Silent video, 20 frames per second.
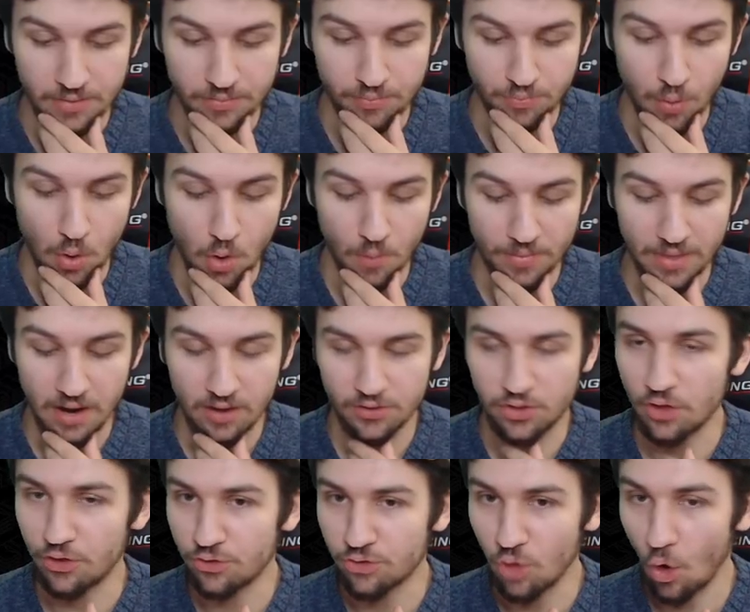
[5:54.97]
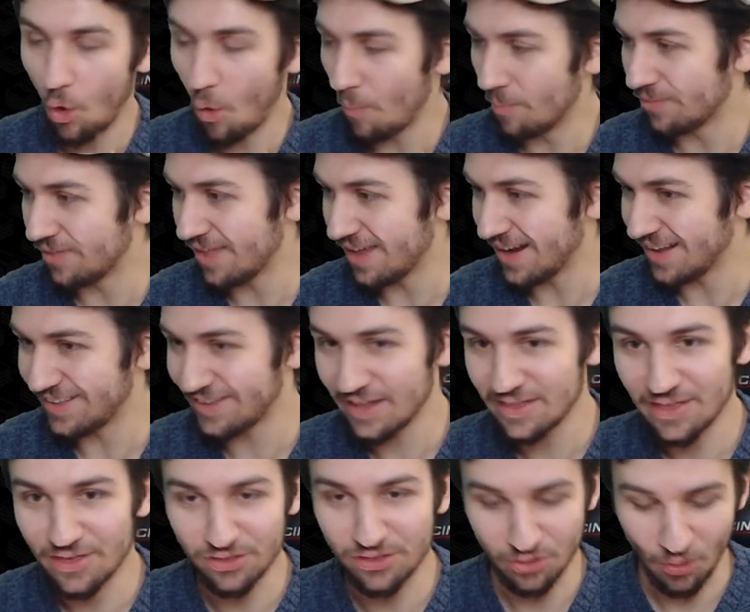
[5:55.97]
Boom. There, the storm. Did I say
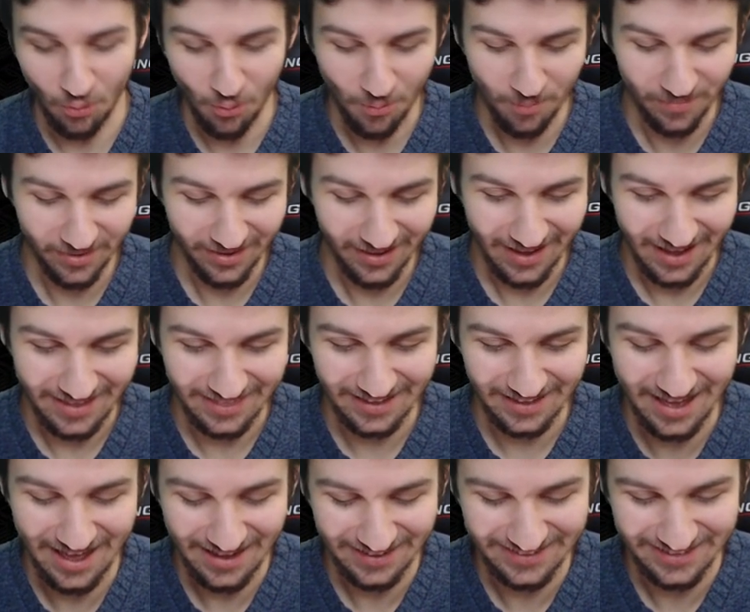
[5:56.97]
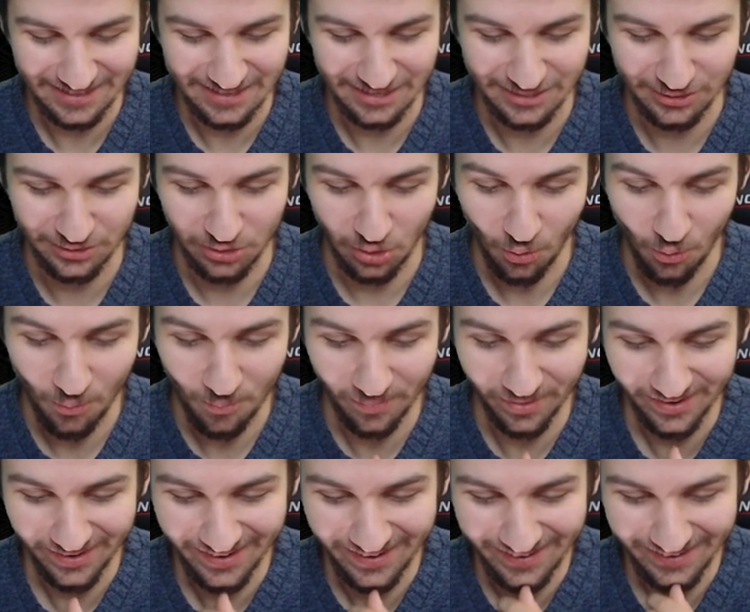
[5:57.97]
the storm? I think I said the storm.
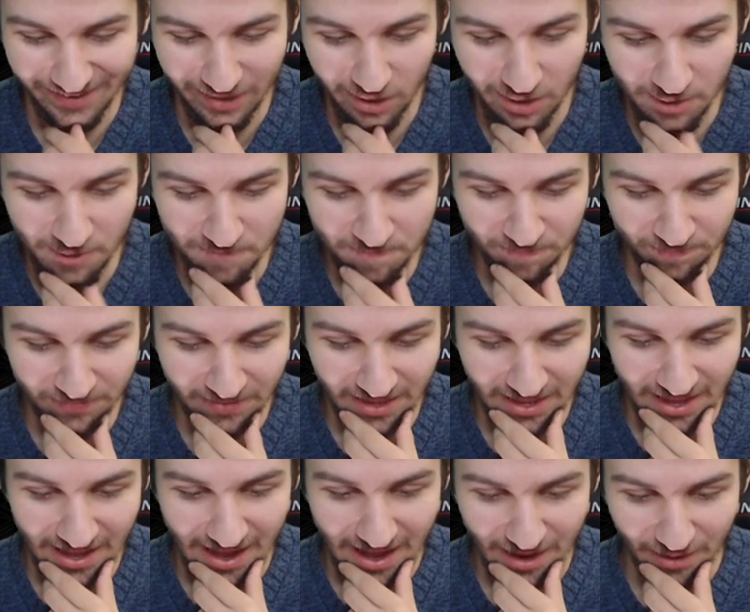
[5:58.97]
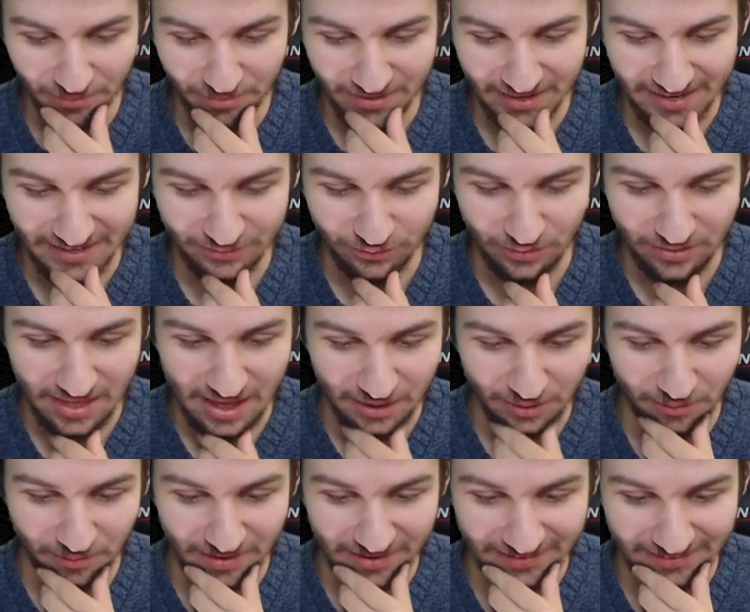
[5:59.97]
I don't think I said that
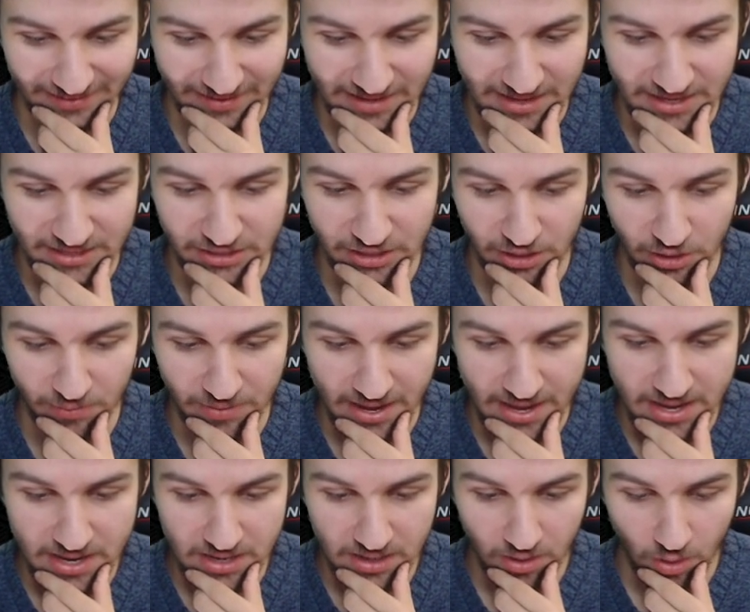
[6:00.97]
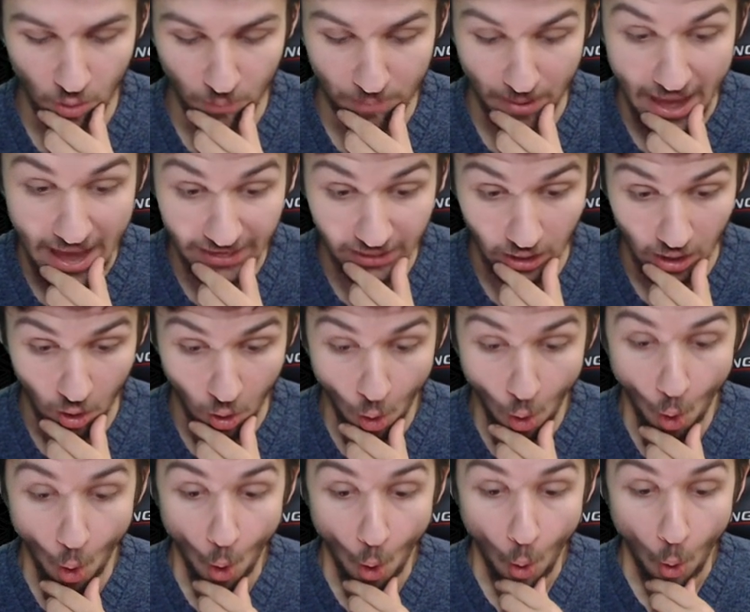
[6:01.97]
correctly. He's going to go Knight. Pekka.
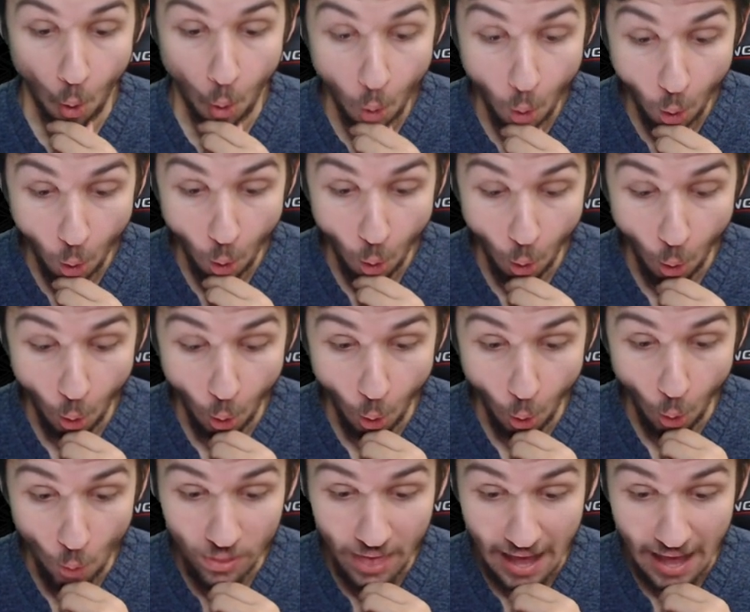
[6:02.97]
Woo!